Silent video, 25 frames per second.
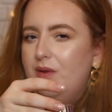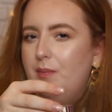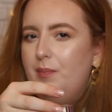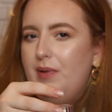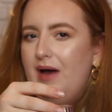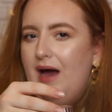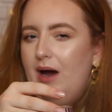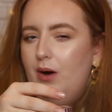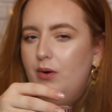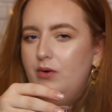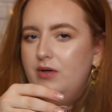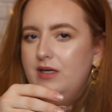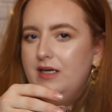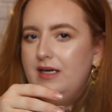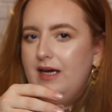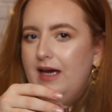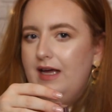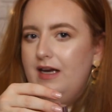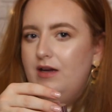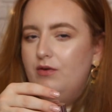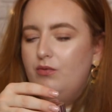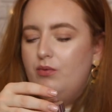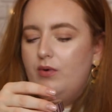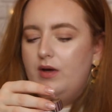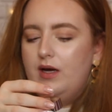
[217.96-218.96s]
the powder
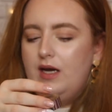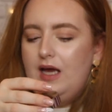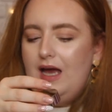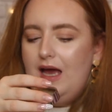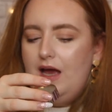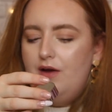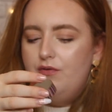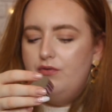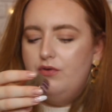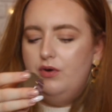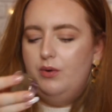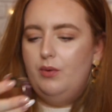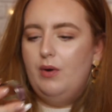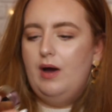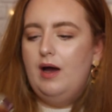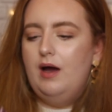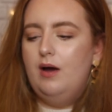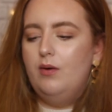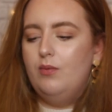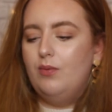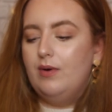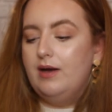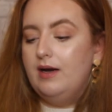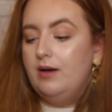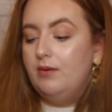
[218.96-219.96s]
kind of went
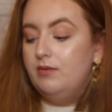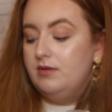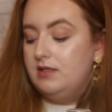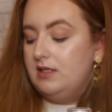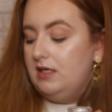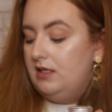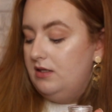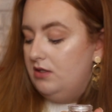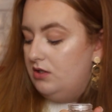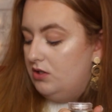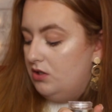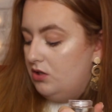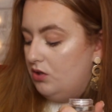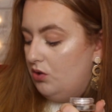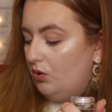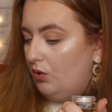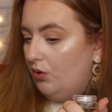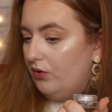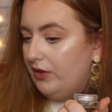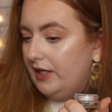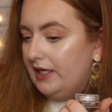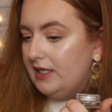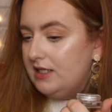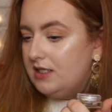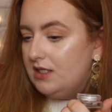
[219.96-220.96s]
everywhere when I was in
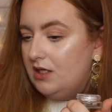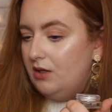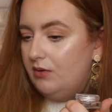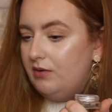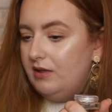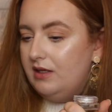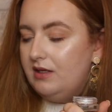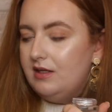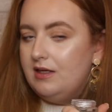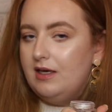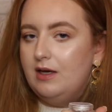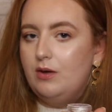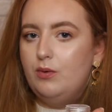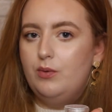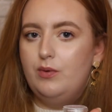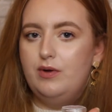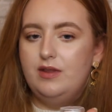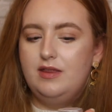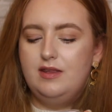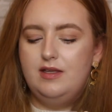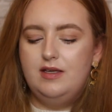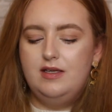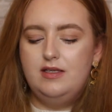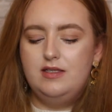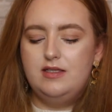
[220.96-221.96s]
store. That's the only thing
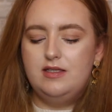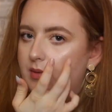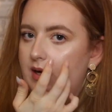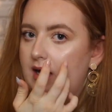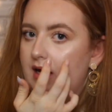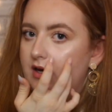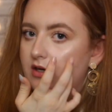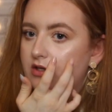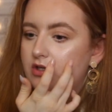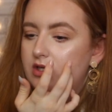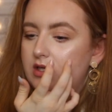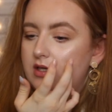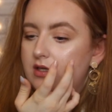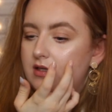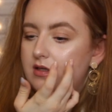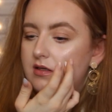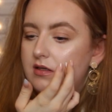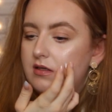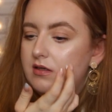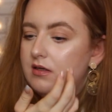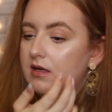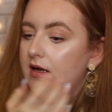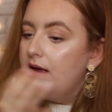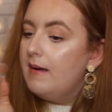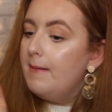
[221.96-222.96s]
with this packaging
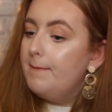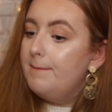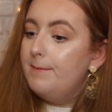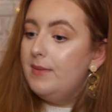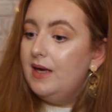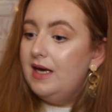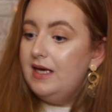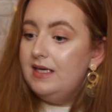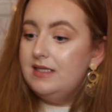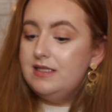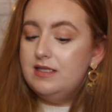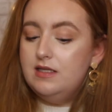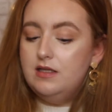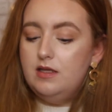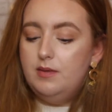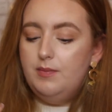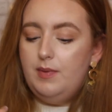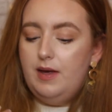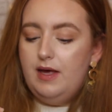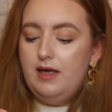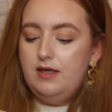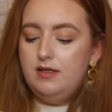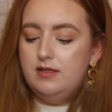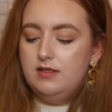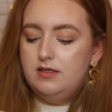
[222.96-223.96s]
isn't the
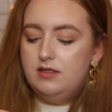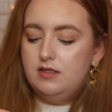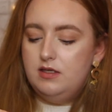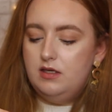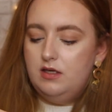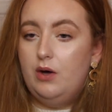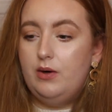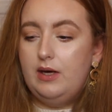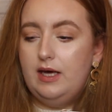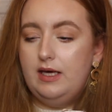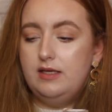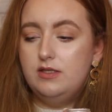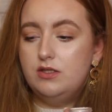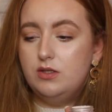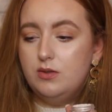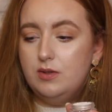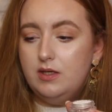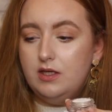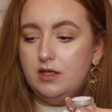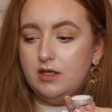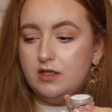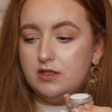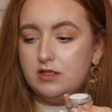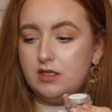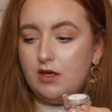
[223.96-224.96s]
best. Okay, so it
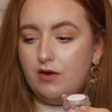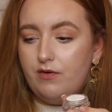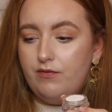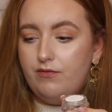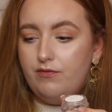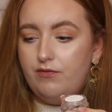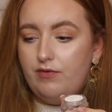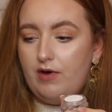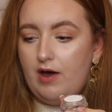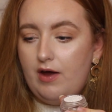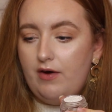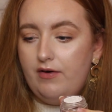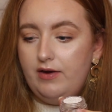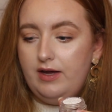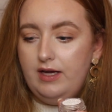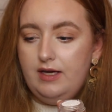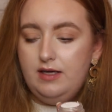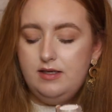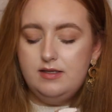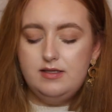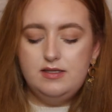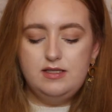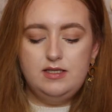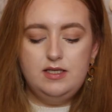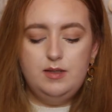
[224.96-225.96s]
looks very
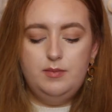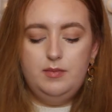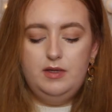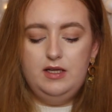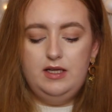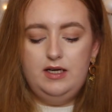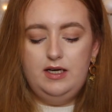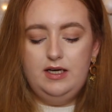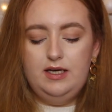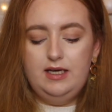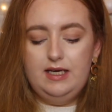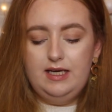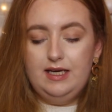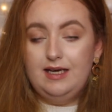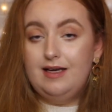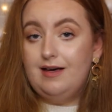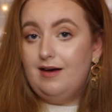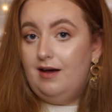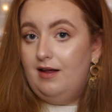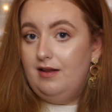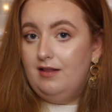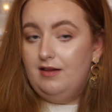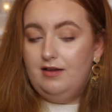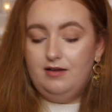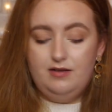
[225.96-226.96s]
similar in
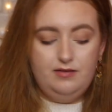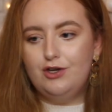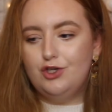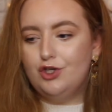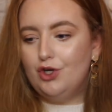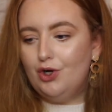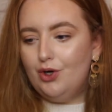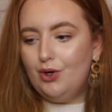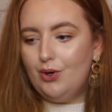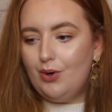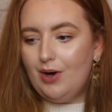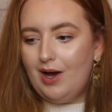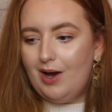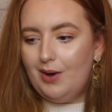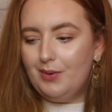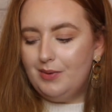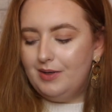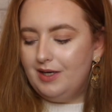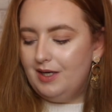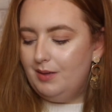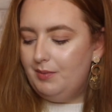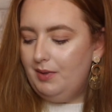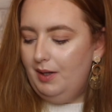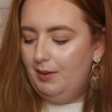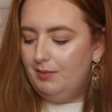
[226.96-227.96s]
color. I don't know how I'm
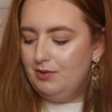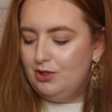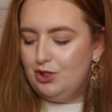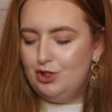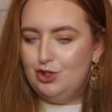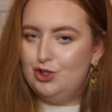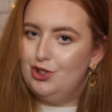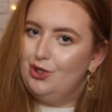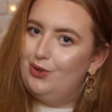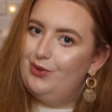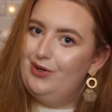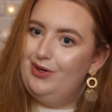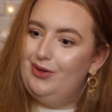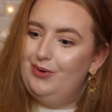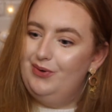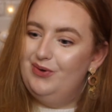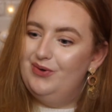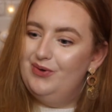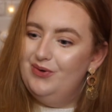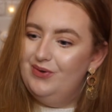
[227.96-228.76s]
gonna be able to show you